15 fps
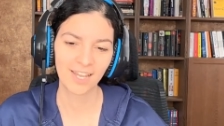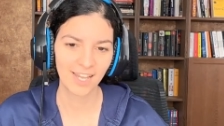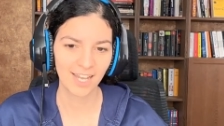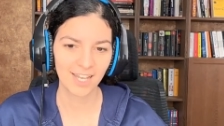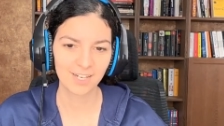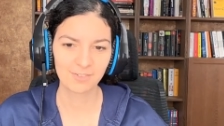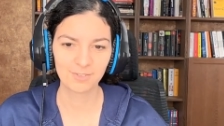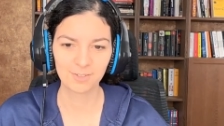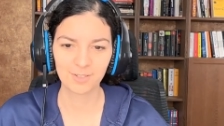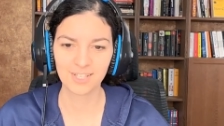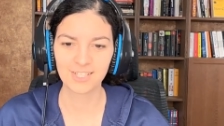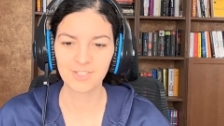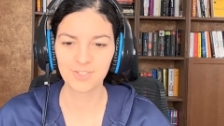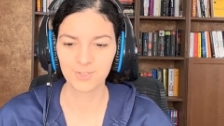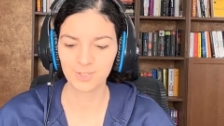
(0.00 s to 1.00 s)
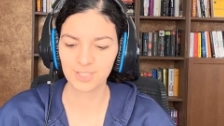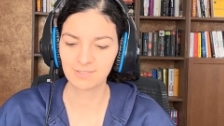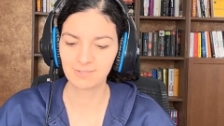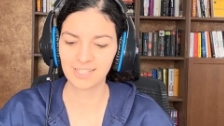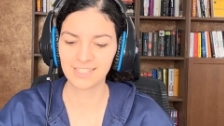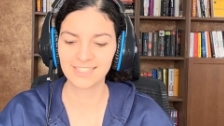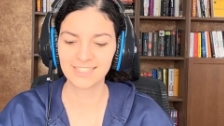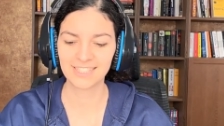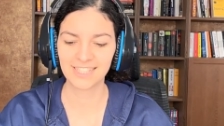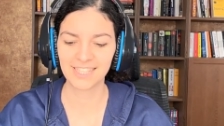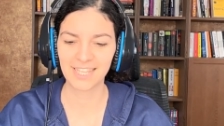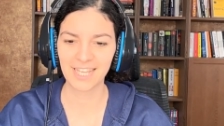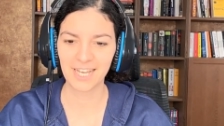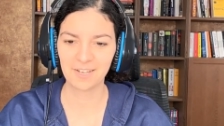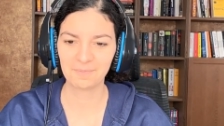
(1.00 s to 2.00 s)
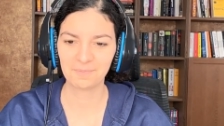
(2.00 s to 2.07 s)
And a few other juicy ones in there.